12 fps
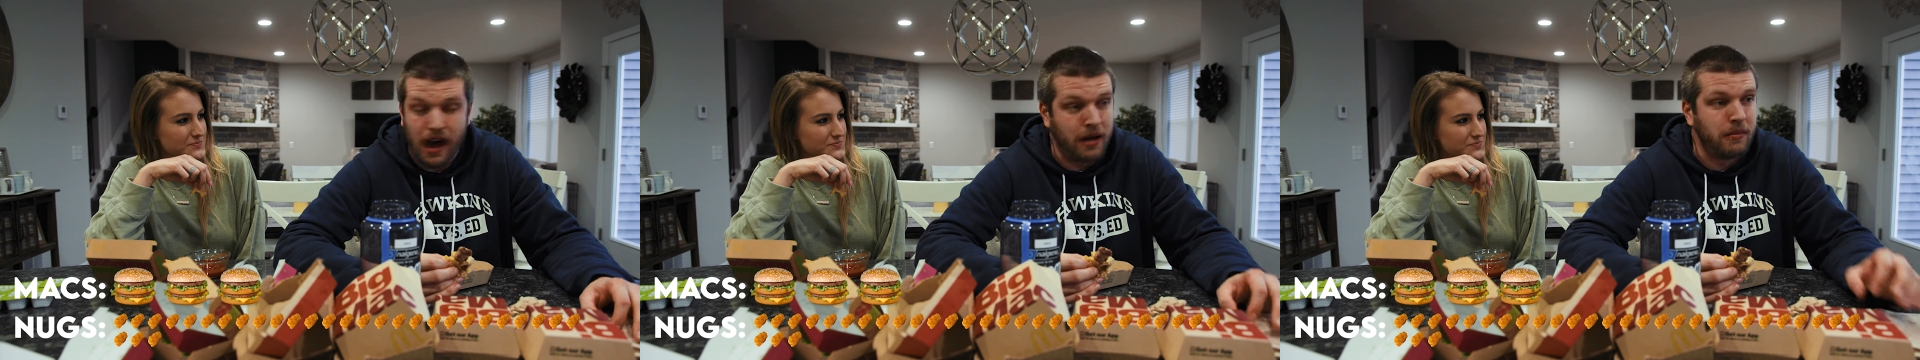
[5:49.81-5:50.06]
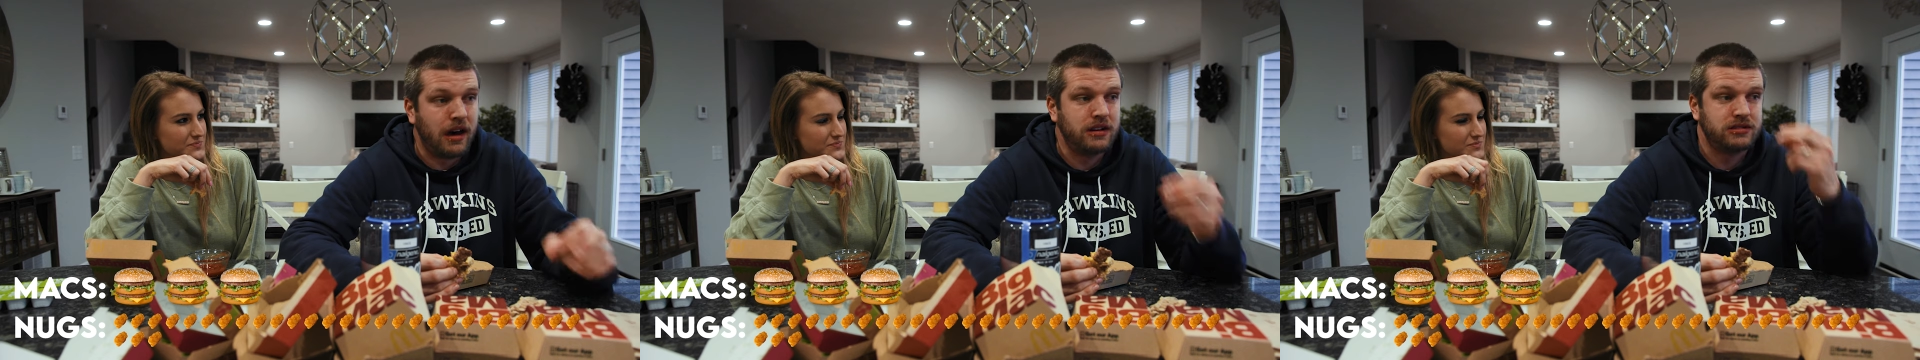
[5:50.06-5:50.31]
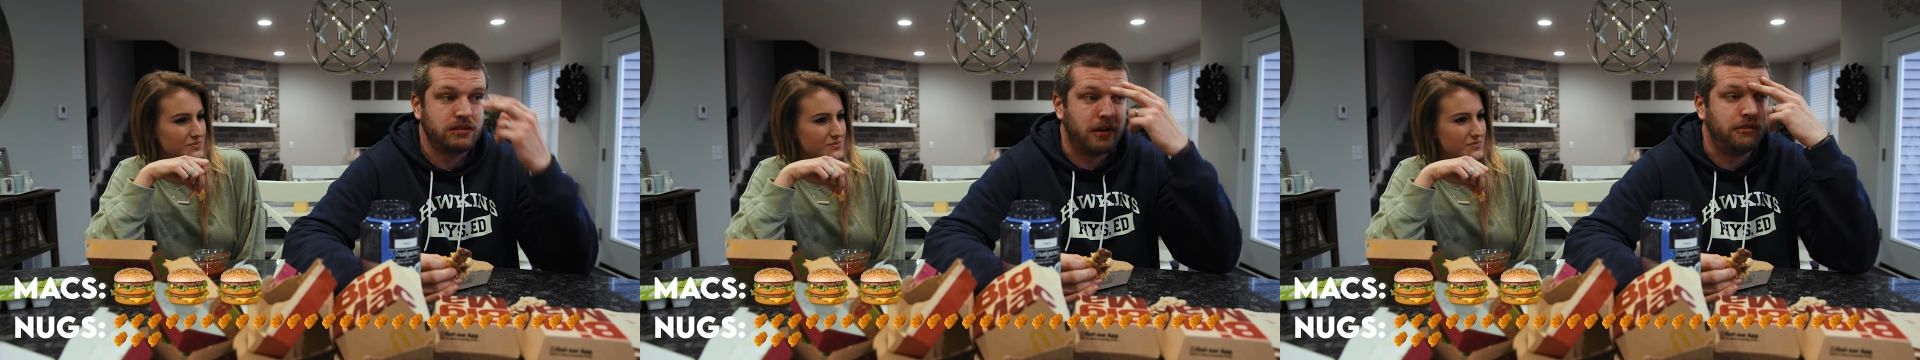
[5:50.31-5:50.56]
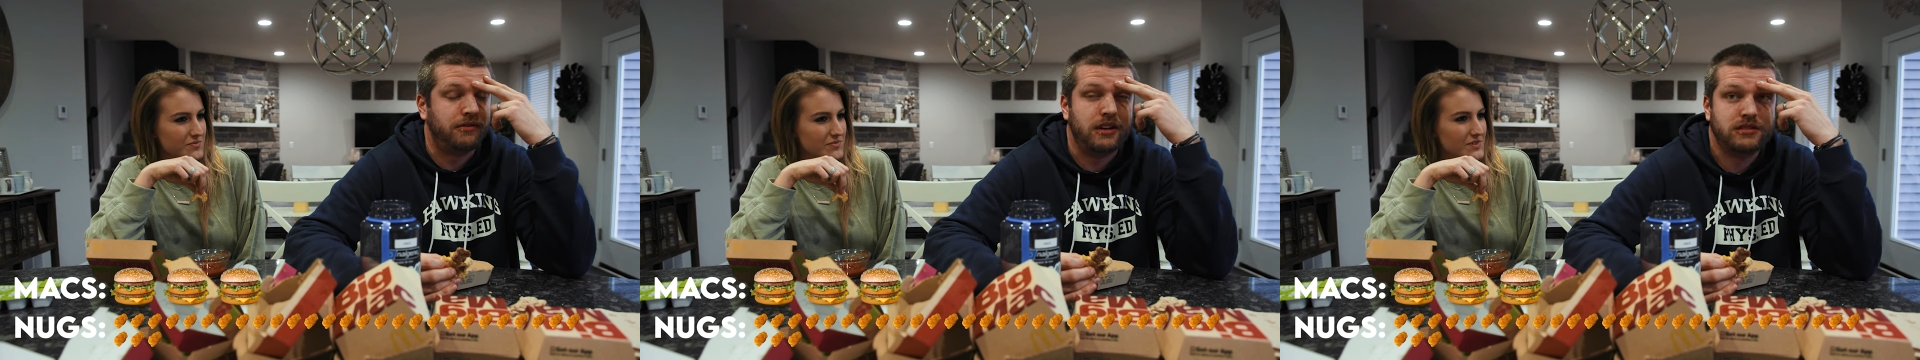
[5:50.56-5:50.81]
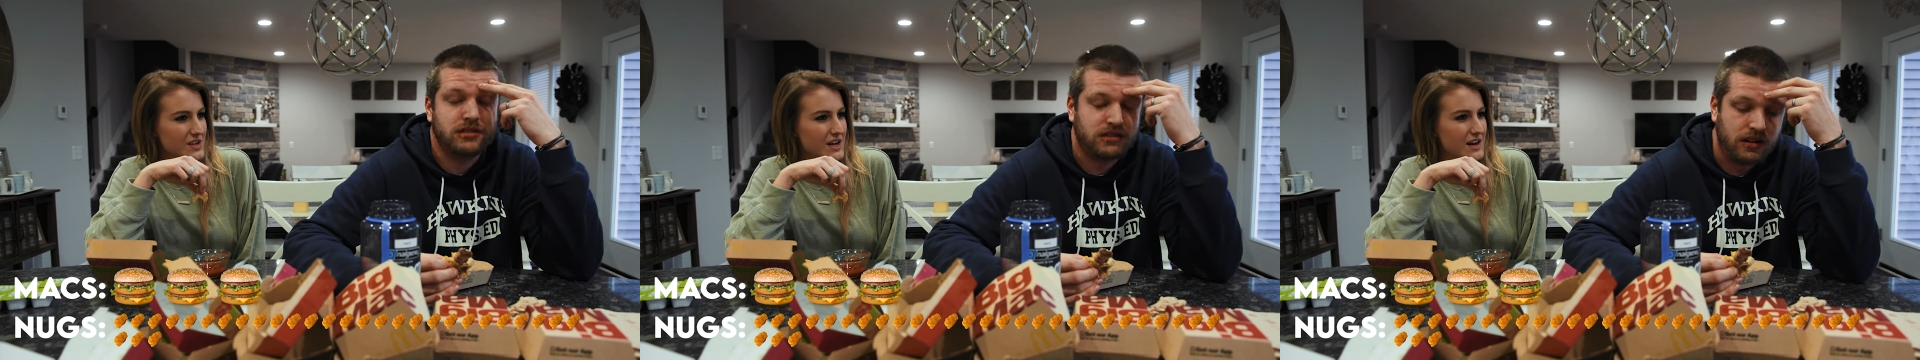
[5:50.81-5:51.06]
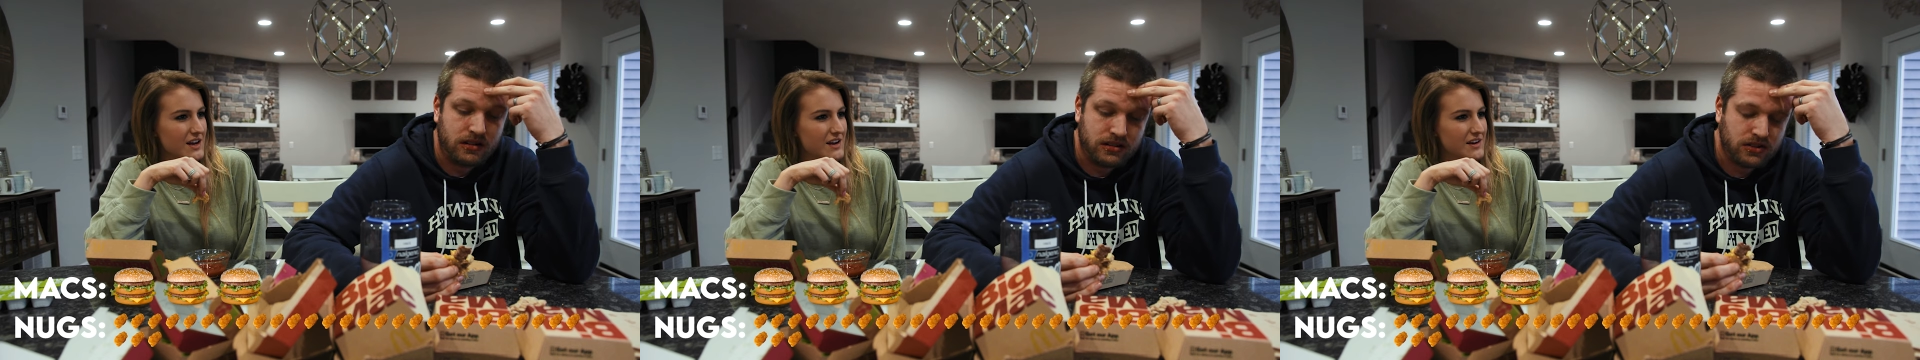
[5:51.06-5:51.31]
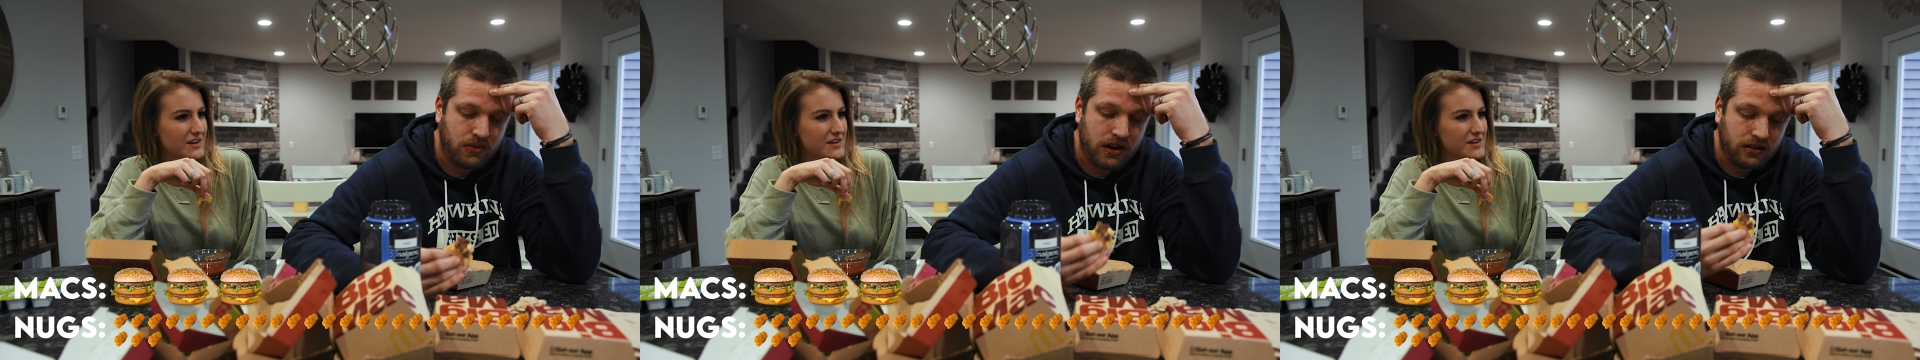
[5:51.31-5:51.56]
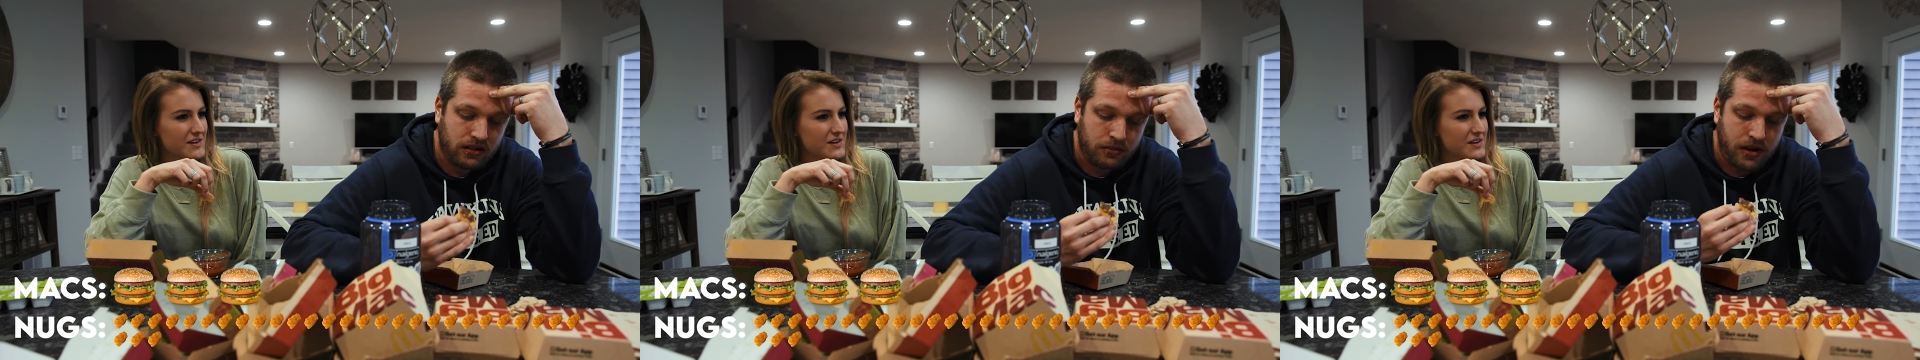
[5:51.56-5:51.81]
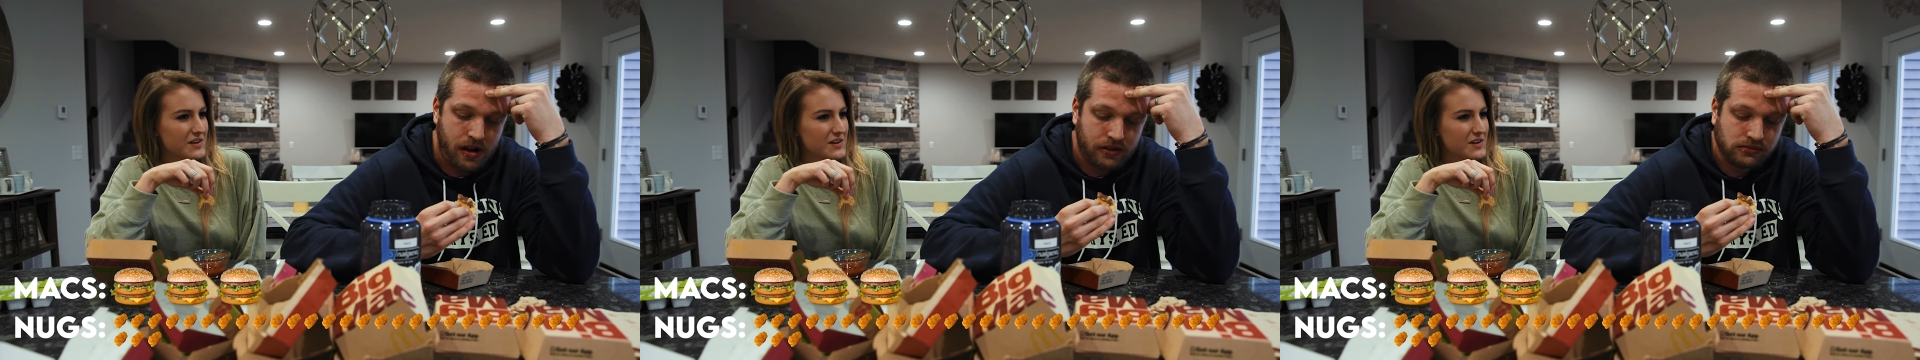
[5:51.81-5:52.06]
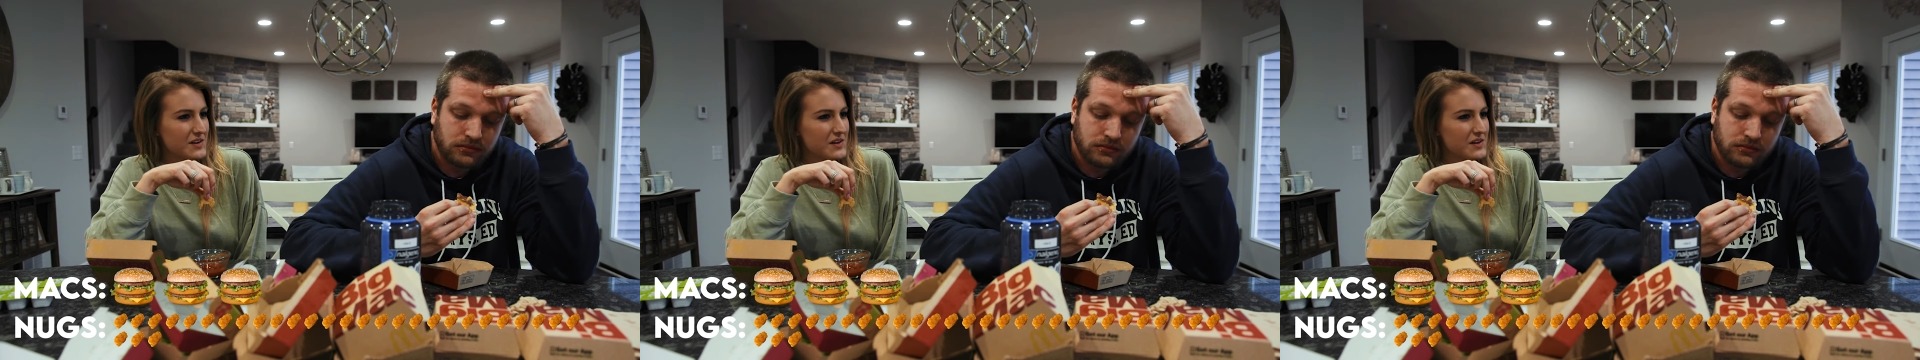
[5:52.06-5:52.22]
Speaker 1: I'm honestly, my face is starting to sweat a little bit.